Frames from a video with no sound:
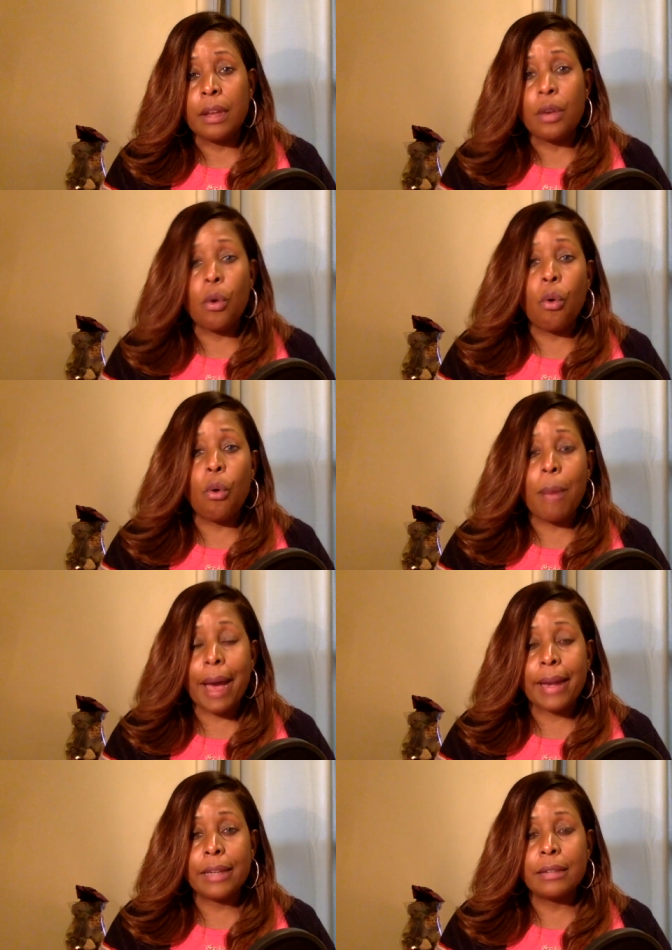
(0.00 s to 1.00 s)

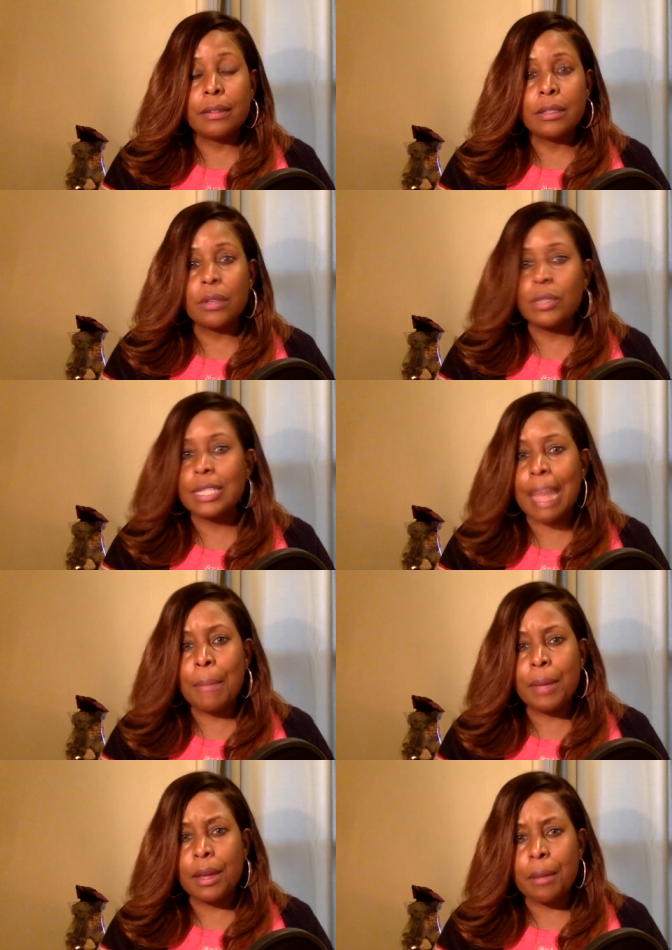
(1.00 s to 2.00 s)
Nobody. So
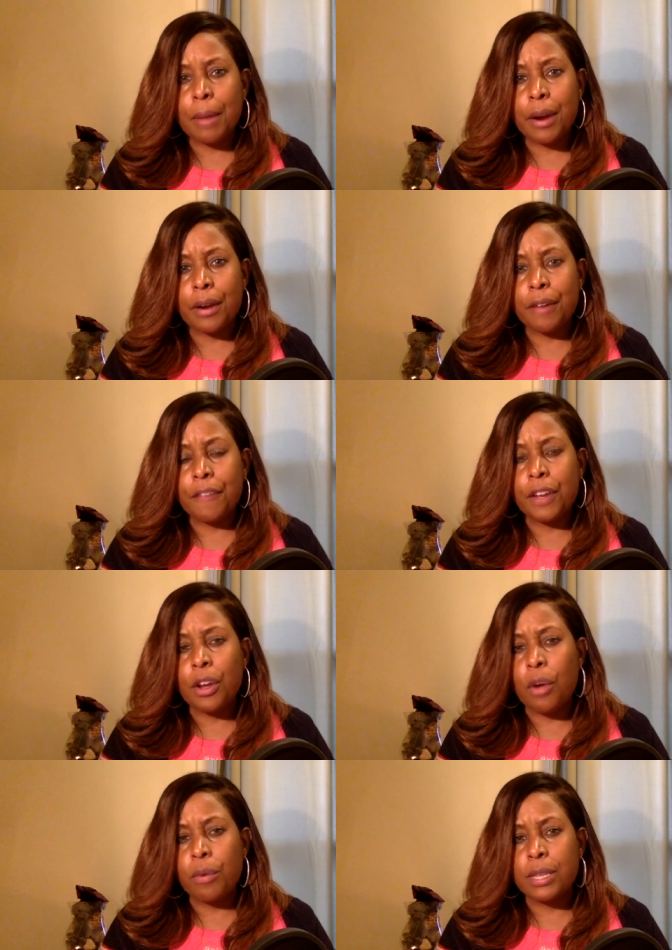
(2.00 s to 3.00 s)
stop being a martyr for
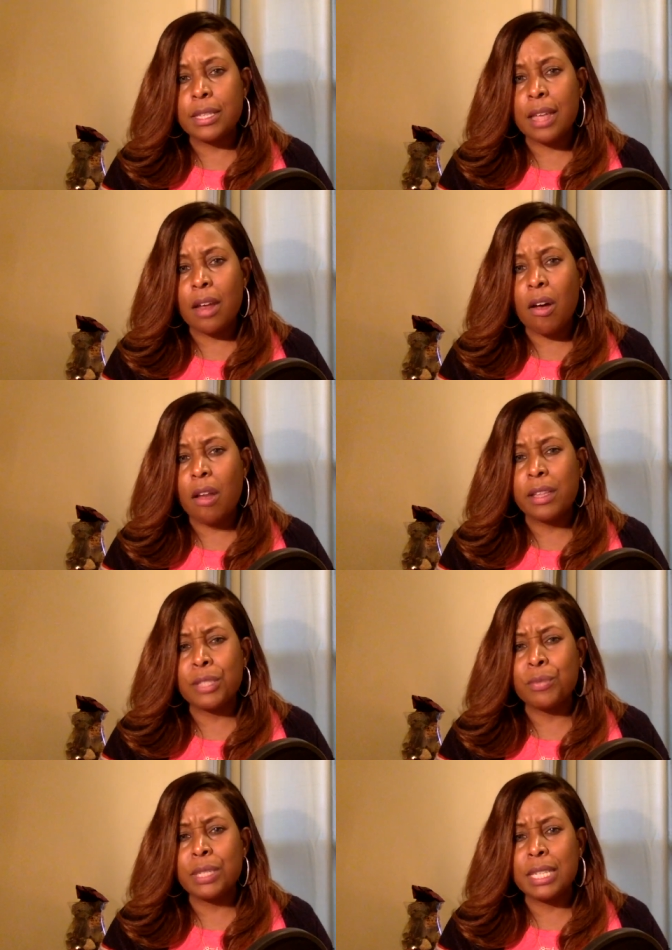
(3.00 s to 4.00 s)
no reason at all.
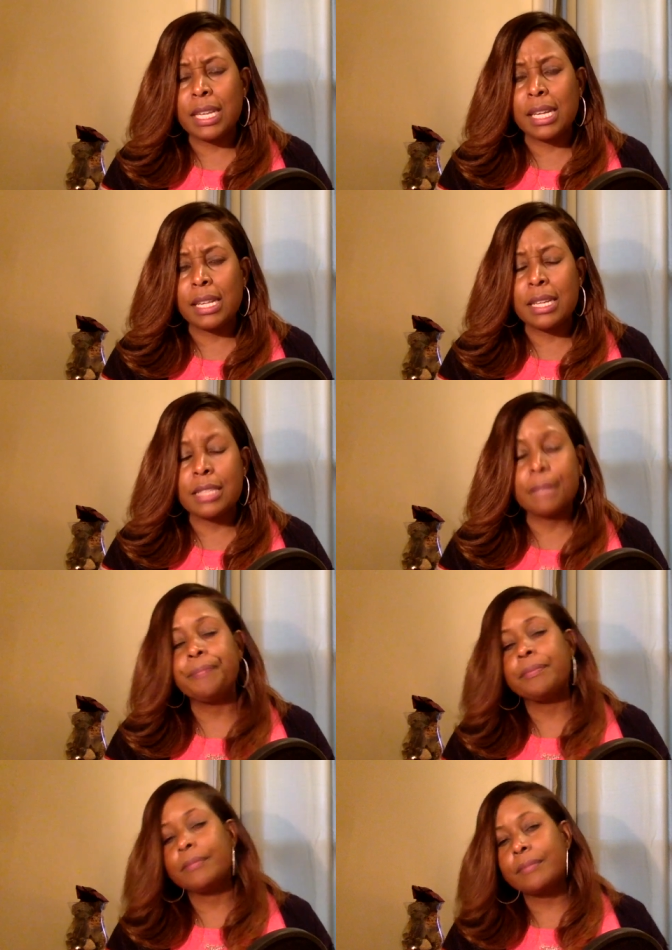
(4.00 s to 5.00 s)
It's ridiculous.
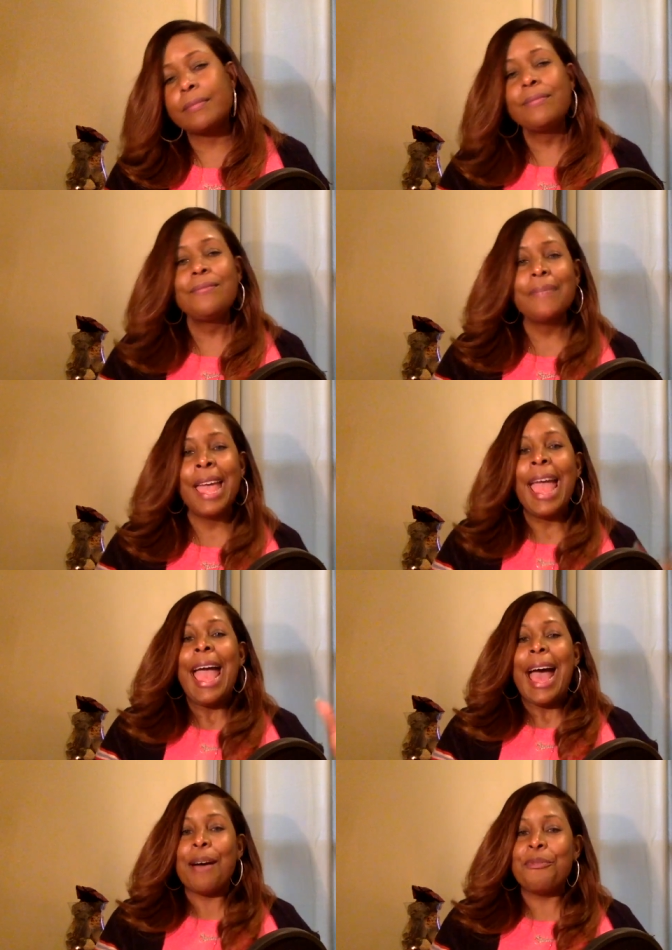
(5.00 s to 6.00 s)

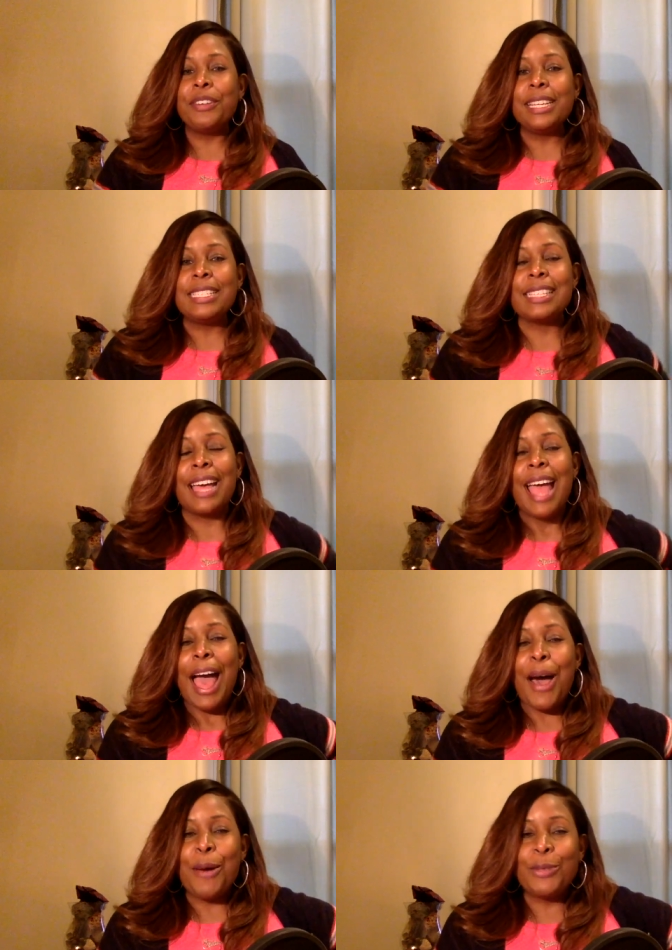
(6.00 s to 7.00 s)
I'm Felisa.
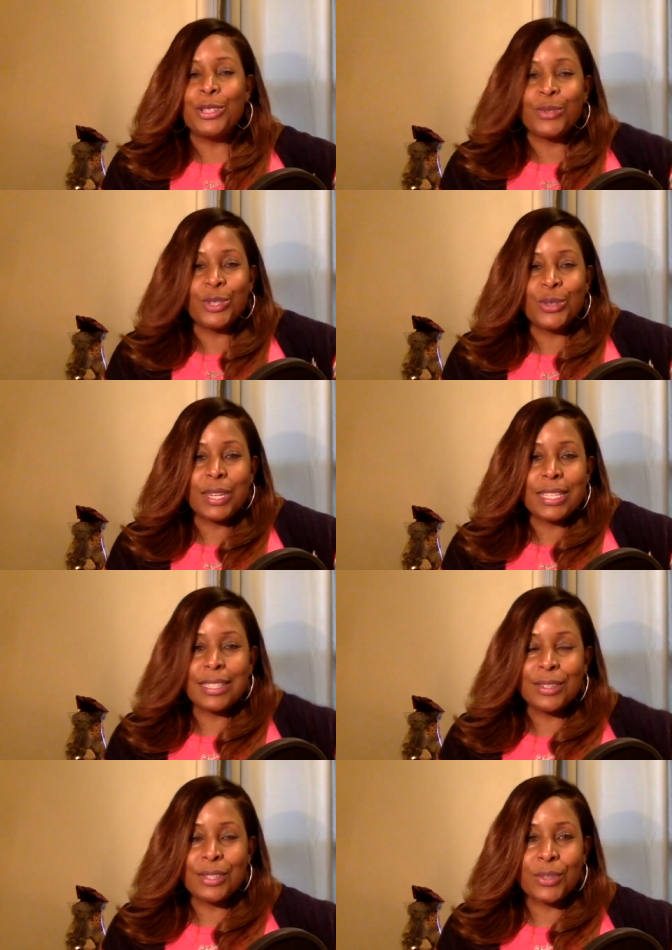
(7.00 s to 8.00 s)
I hope that you enjoyed this
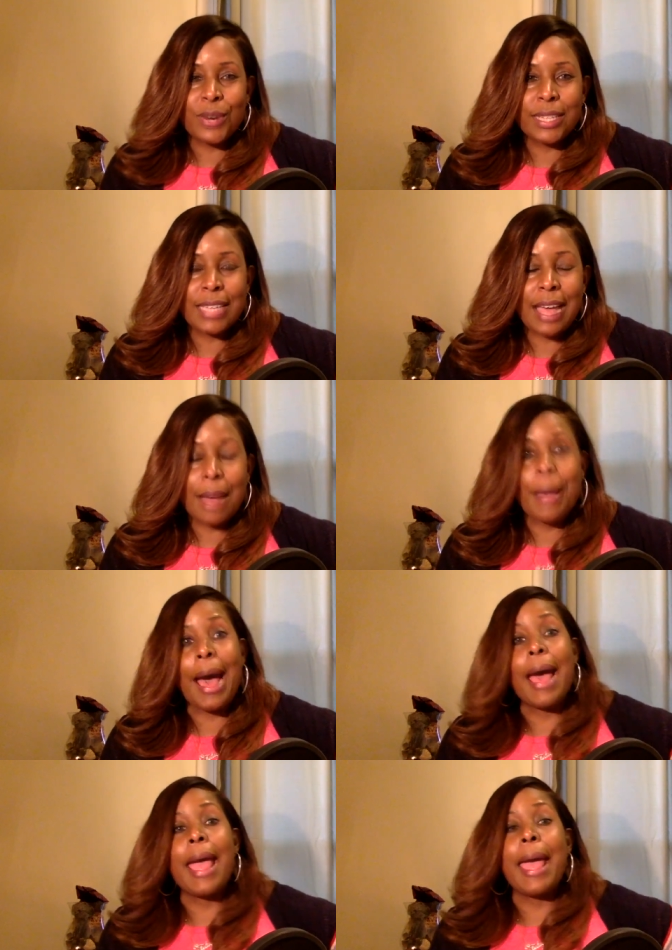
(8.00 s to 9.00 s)
little story time.
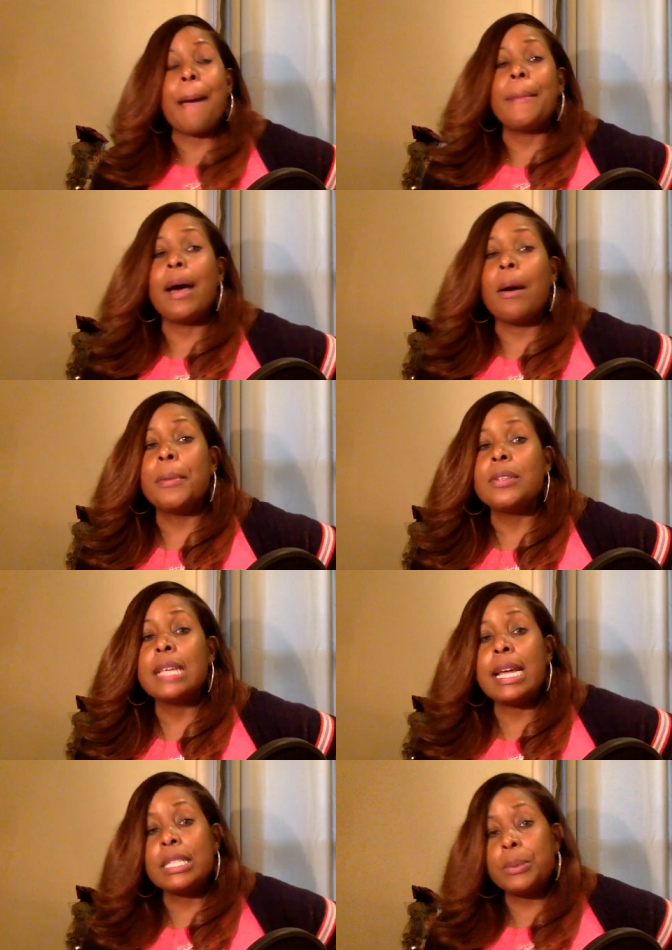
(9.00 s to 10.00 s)
I am almost
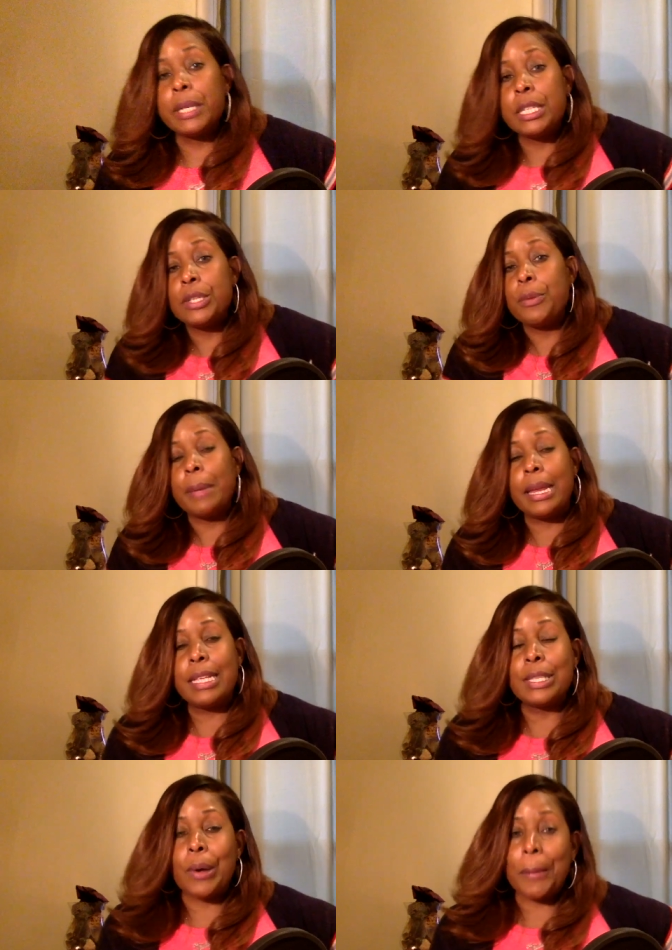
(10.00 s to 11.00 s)
at 22
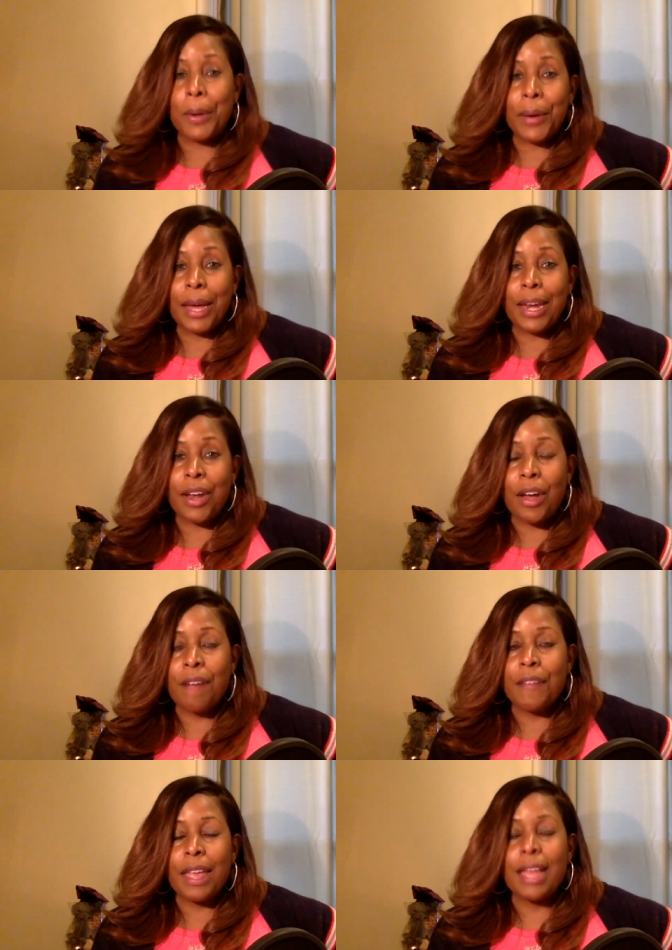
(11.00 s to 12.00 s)
minutes, so I'm going to cut it off
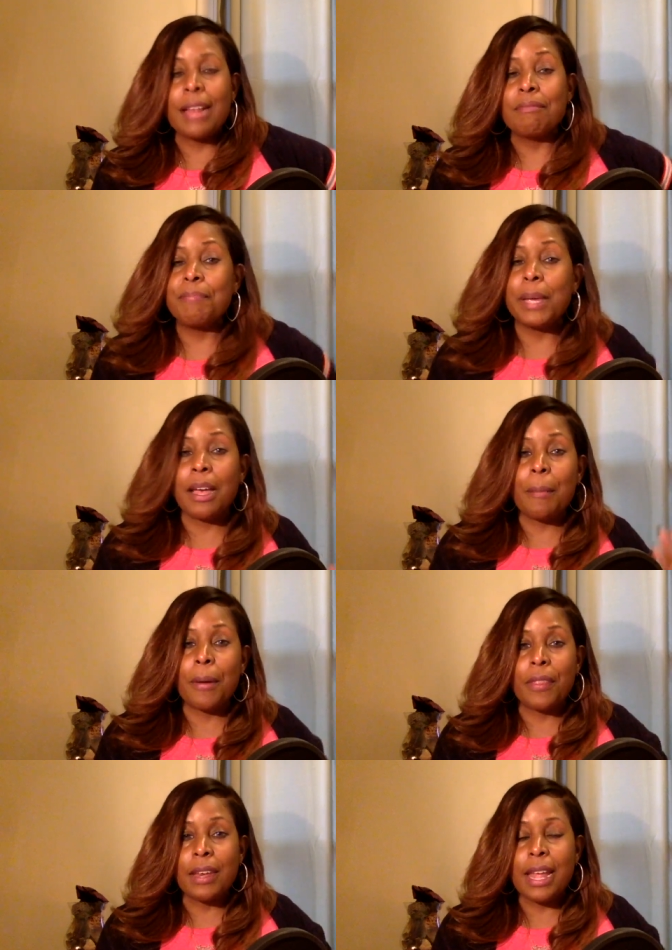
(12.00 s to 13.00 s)
and pick up
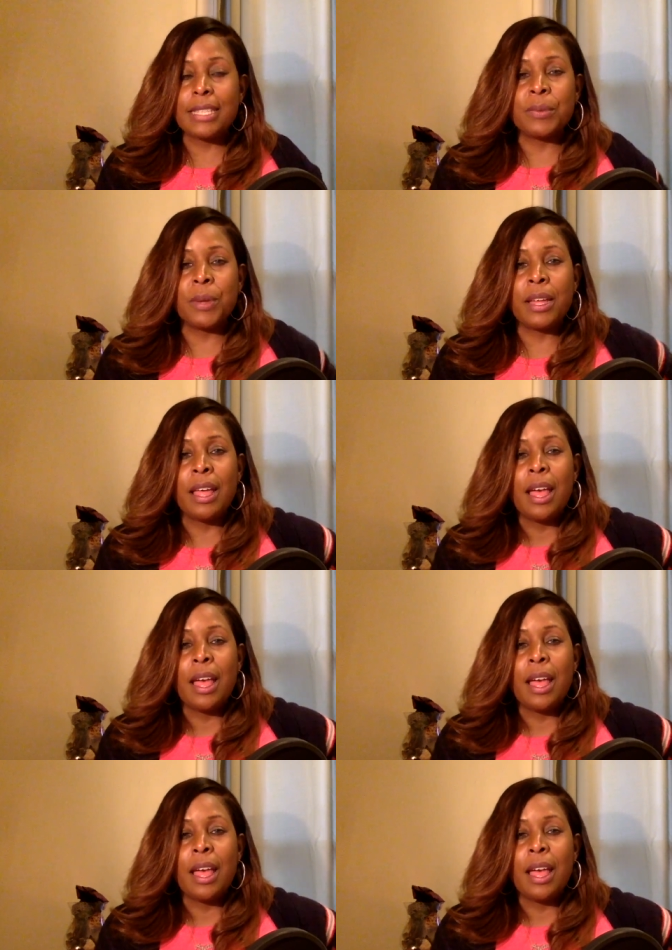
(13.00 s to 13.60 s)
on the next one.